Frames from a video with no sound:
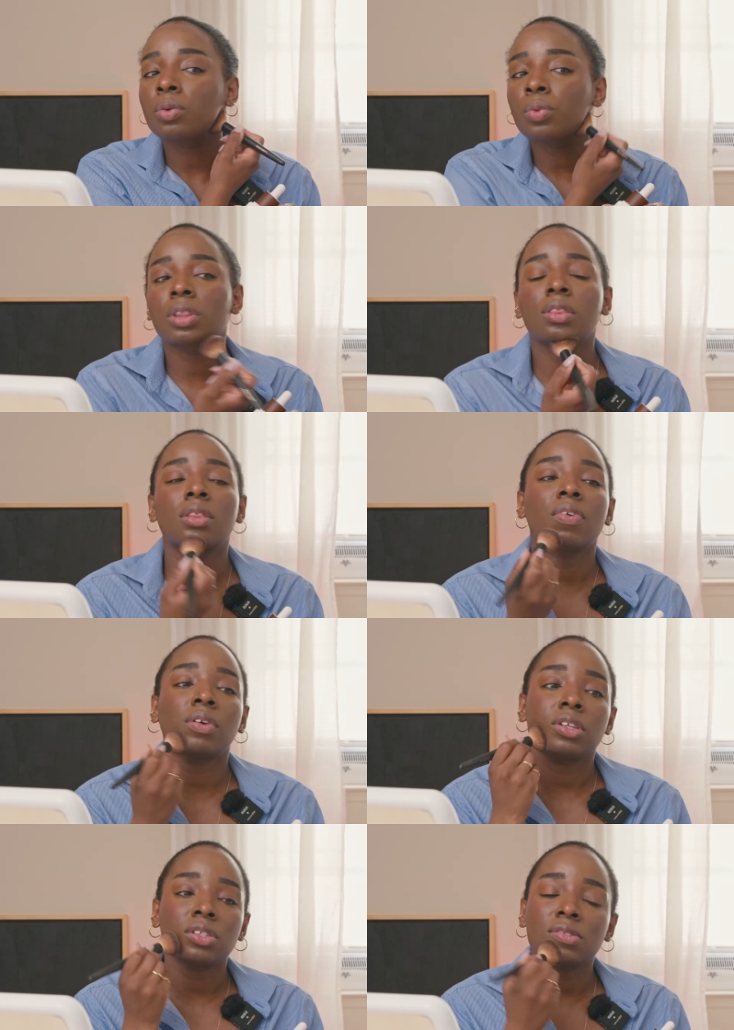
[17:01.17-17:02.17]
with the
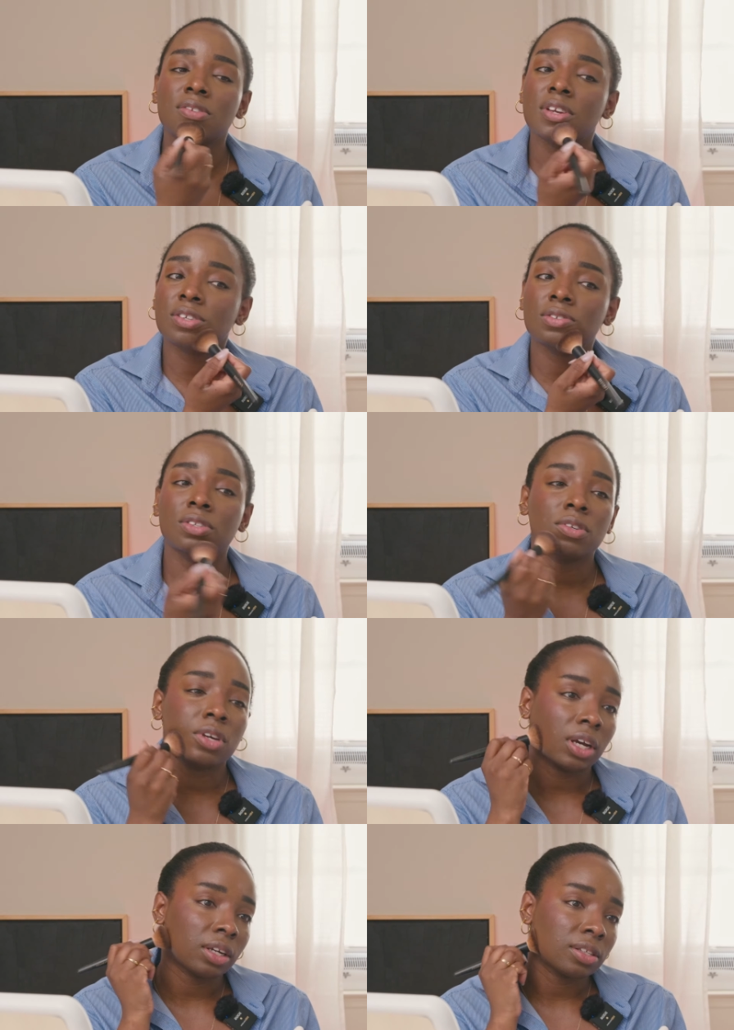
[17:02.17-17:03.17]
foundation stick, so you
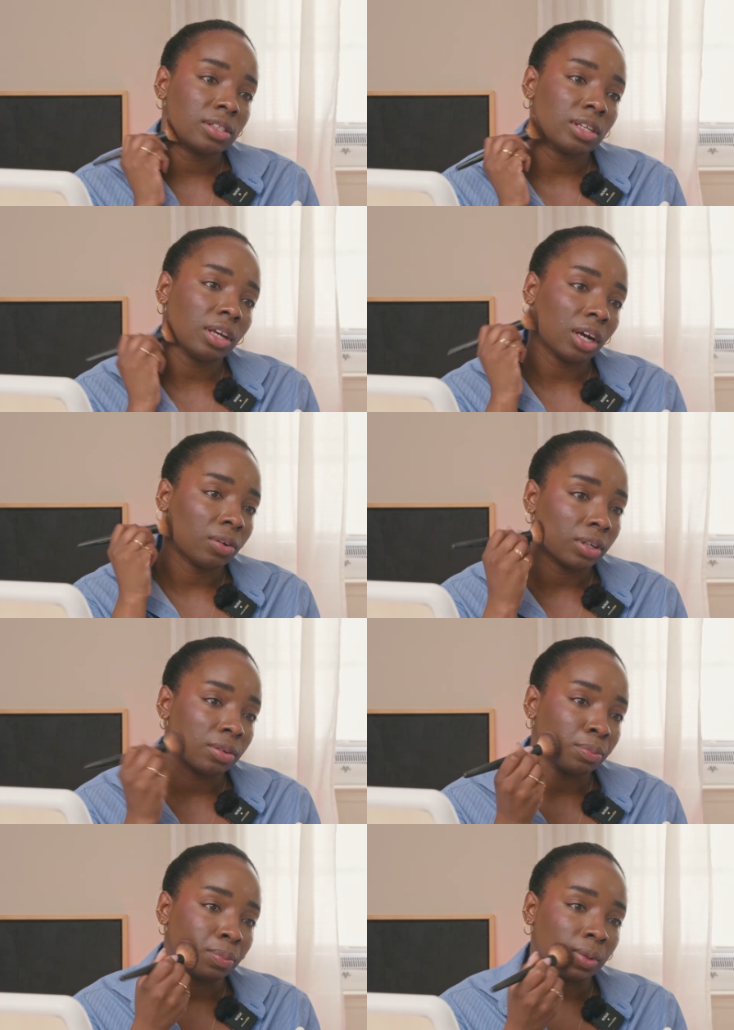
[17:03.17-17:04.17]
can kind of see how it
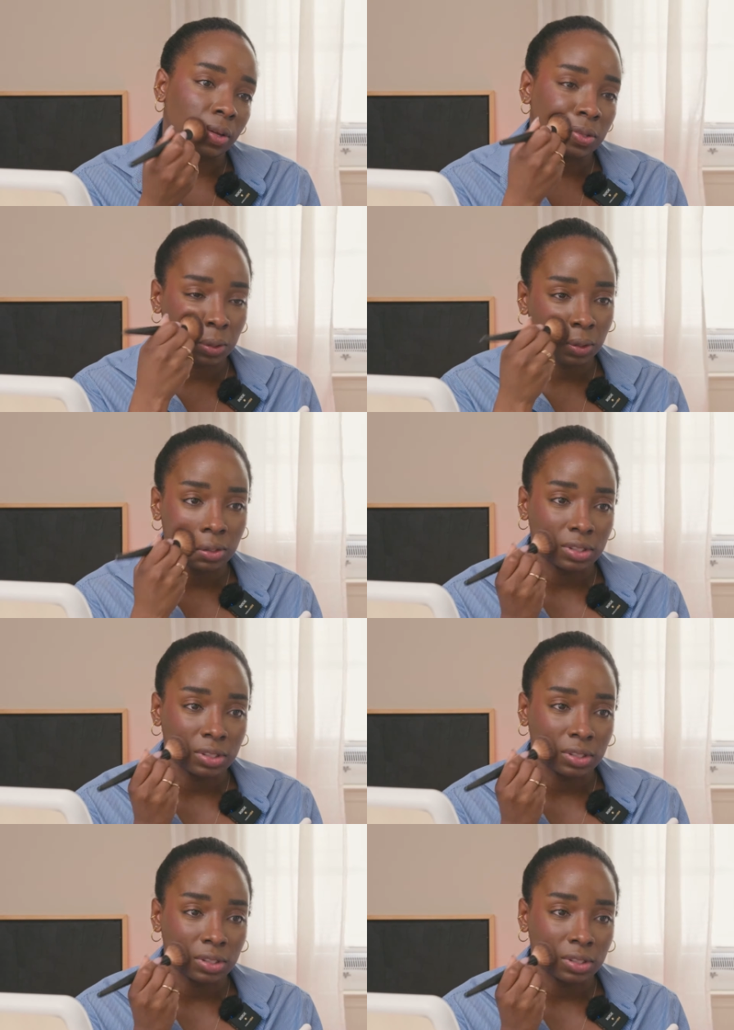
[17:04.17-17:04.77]
blends it all